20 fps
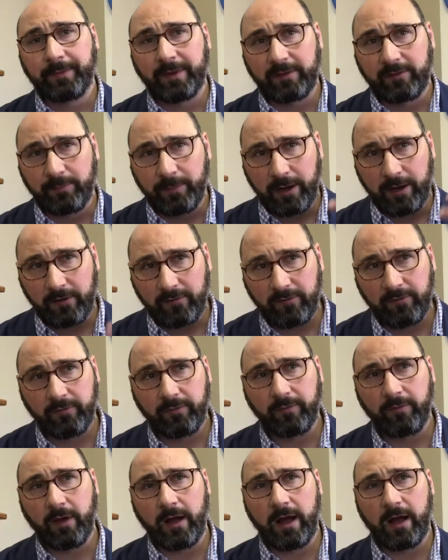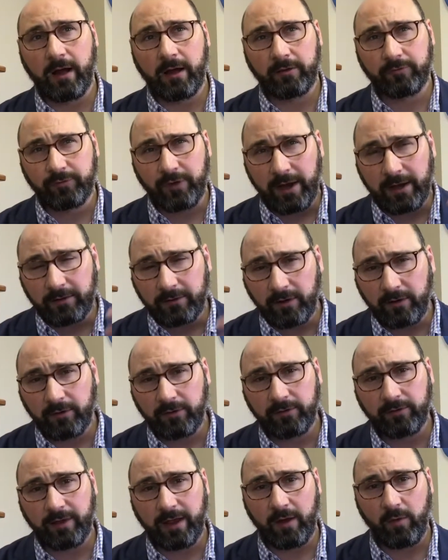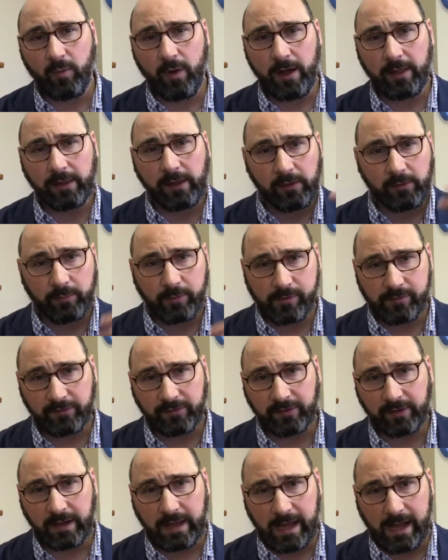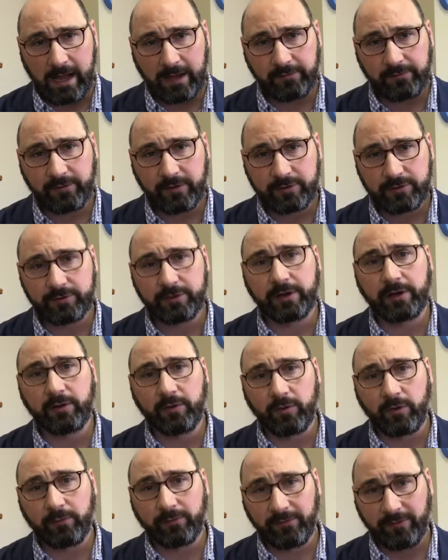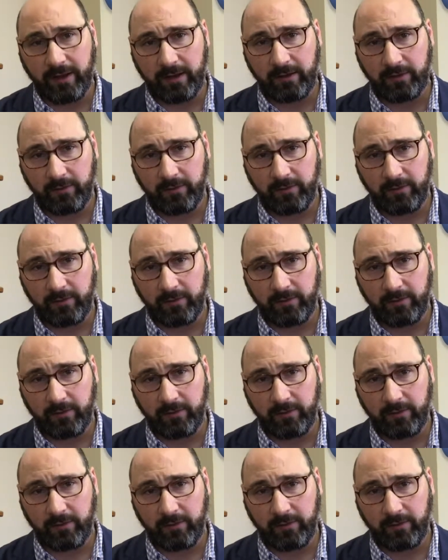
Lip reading: instead of trying to understand why the other person got frustrated or upset